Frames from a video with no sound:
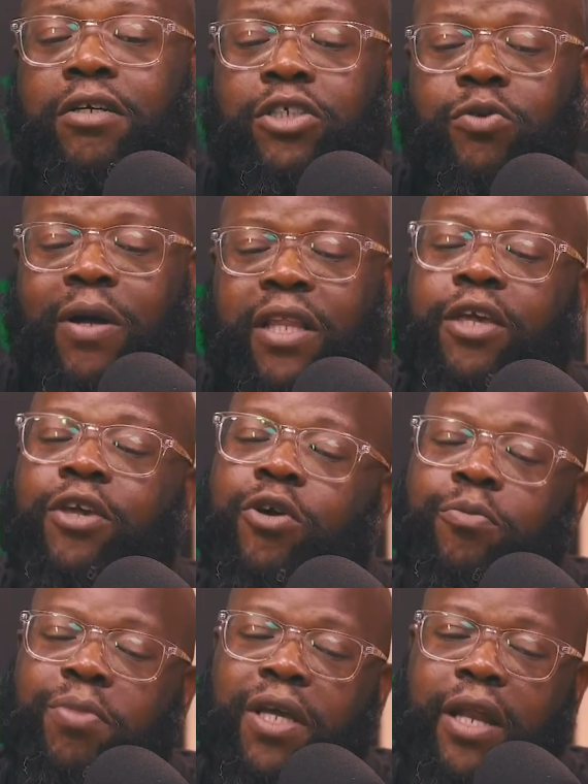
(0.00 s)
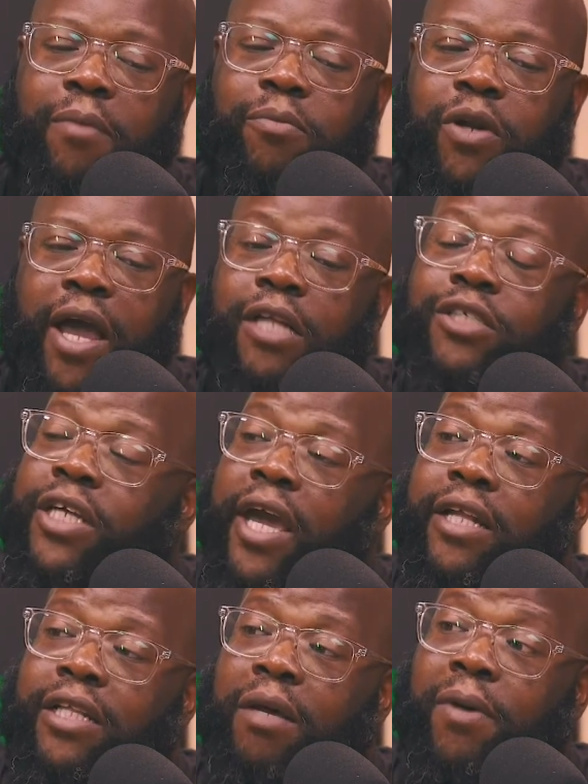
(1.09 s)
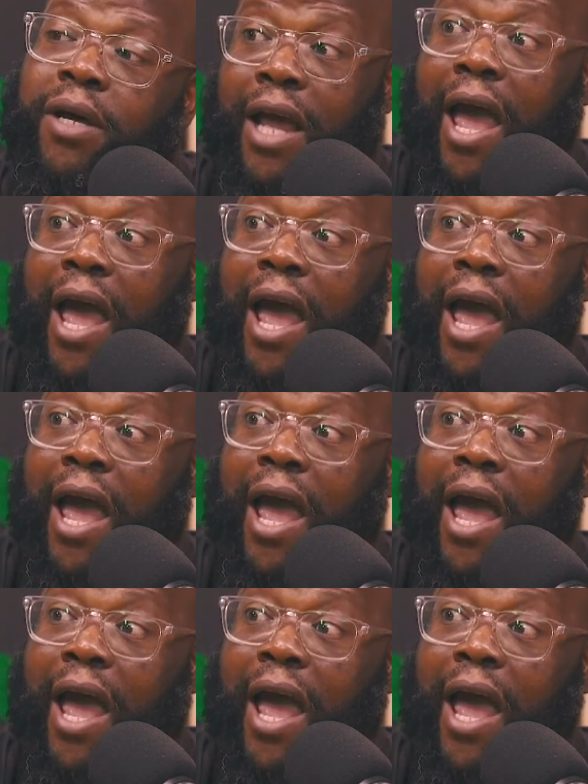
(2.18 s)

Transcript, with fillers: So I think you're being able to educate them on